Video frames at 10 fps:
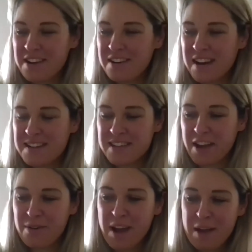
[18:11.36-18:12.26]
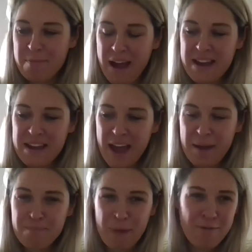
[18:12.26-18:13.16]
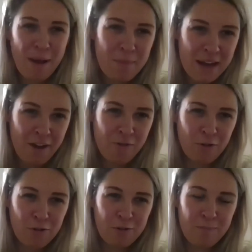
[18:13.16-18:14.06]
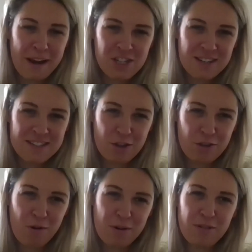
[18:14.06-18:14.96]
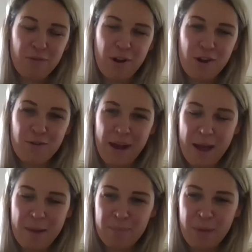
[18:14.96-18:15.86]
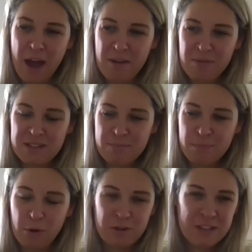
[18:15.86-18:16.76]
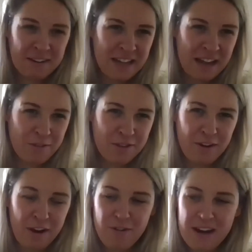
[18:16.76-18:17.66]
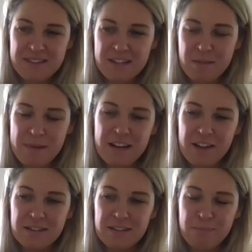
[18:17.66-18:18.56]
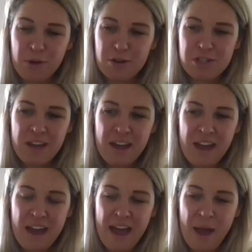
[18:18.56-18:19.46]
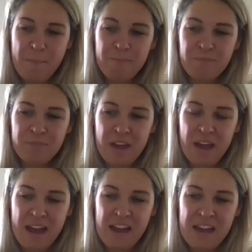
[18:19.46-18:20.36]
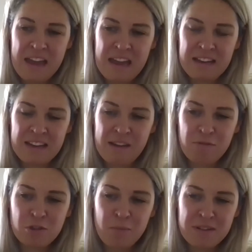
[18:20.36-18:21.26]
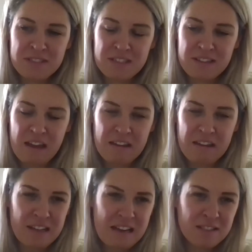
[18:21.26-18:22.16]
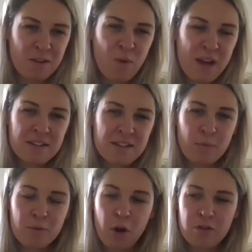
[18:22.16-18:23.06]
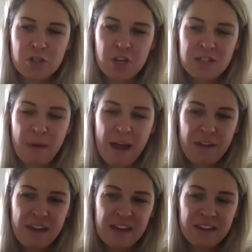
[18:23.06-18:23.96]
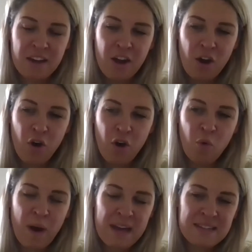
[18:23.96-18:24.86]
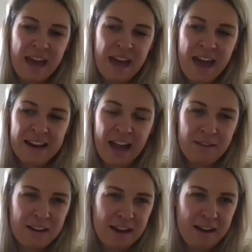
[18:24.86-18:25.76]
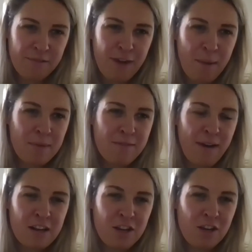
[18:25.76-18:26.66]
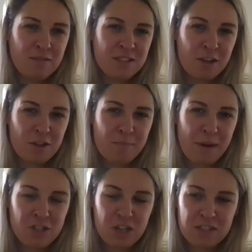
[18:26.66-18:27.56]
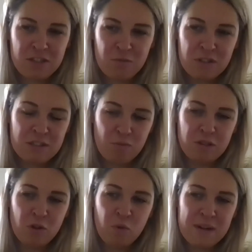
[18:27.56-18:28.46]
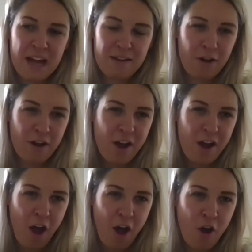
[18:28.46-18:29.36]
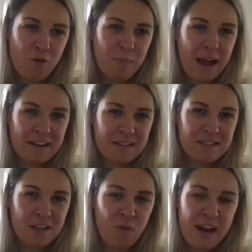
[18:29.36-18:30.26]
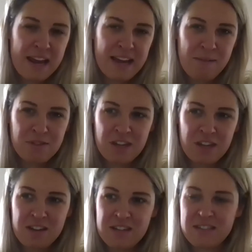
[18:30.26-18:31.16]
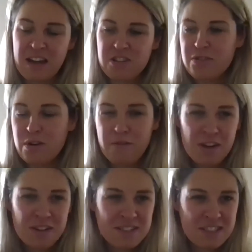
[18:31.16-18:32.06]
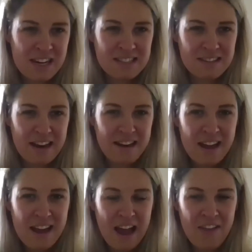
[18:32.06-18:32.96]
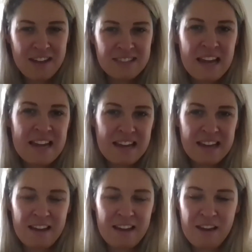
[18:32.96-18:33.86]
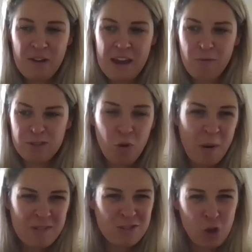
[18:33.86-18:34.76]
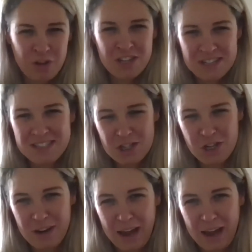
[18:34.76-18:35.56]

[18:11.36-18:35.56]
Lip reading: So my family are all Manchester through and through, but I was born down south and raised in the Midlands. But it was almost in some ways subconscious, but I think always there kind of in family values that Manchester was always kind of a homeland. So when it came to deciding on universities and then staying, it was almost not a decision, I